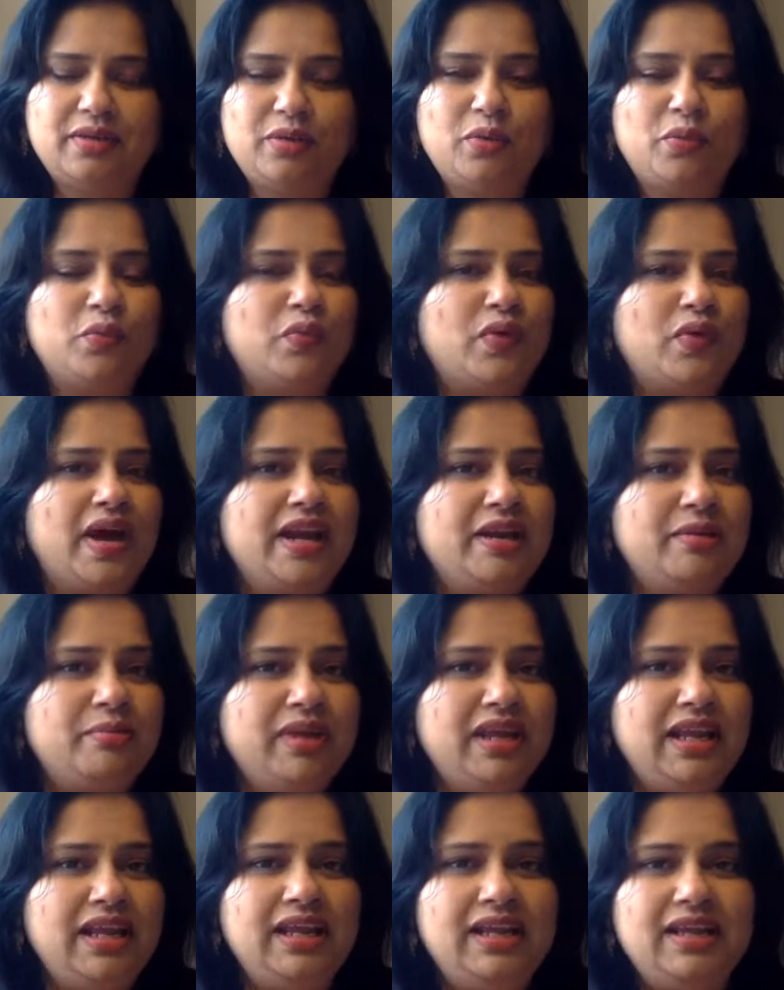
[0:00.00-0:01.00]
1
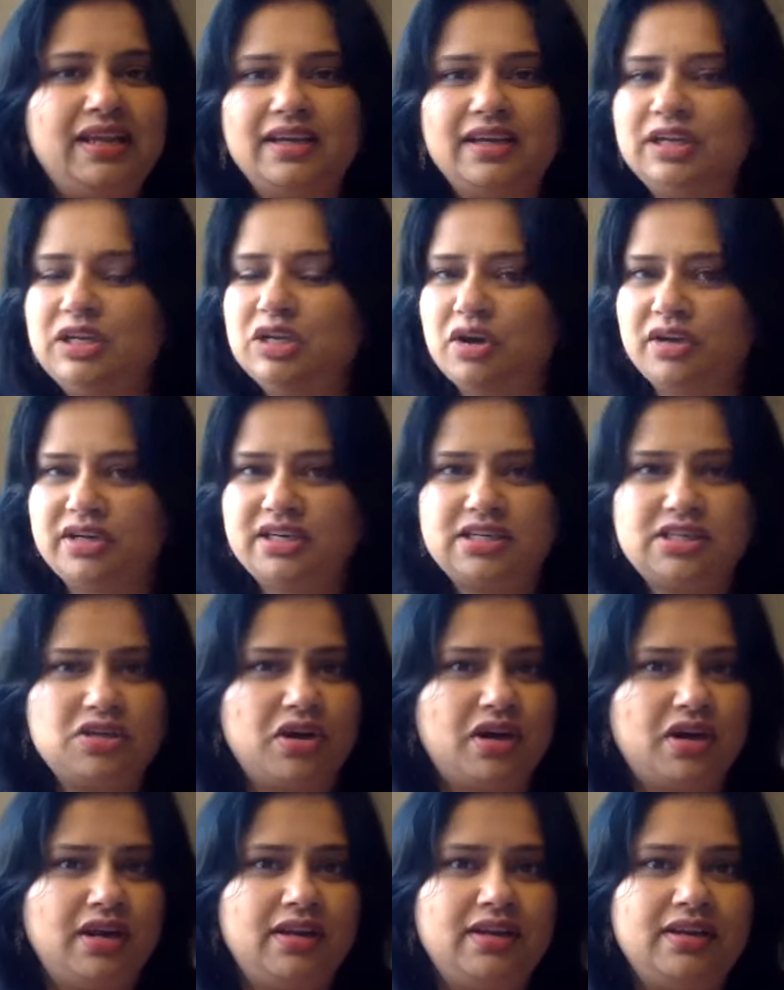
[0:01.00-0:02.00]
being not at
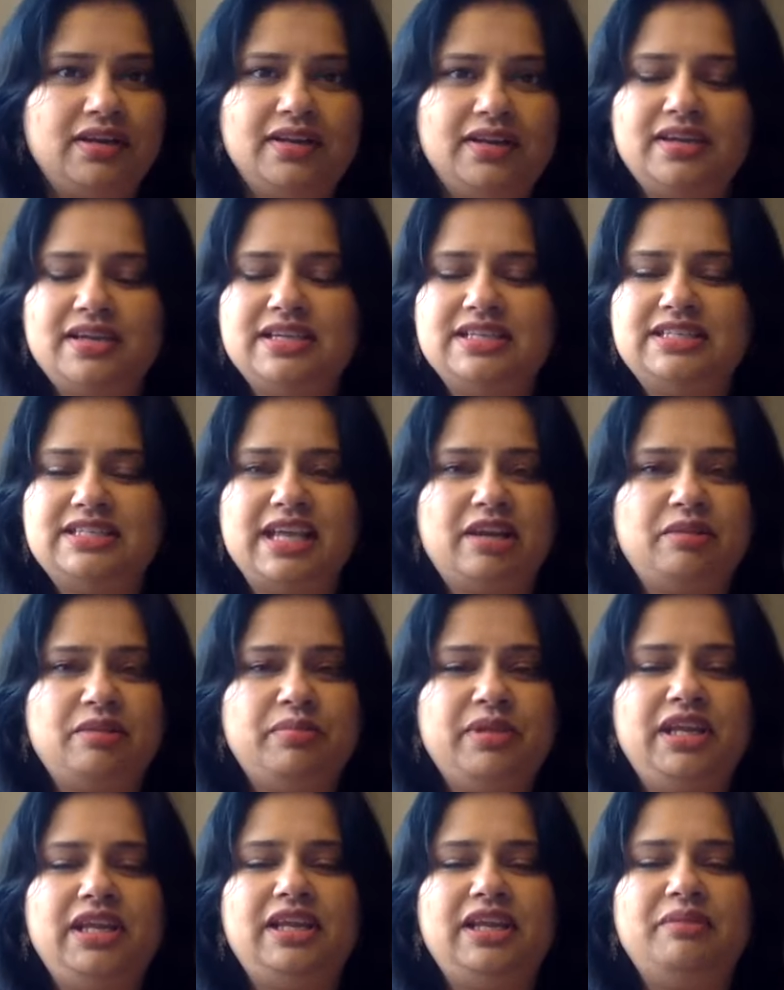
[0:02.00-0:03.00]
all, 10
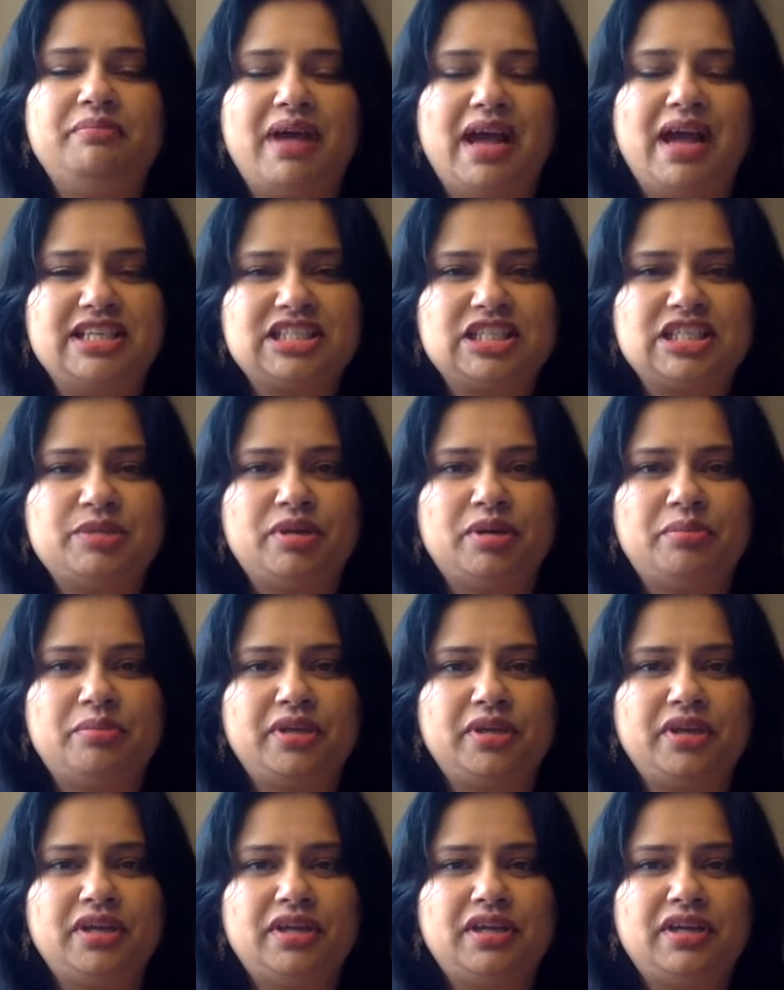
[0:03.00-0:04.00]
being maximum,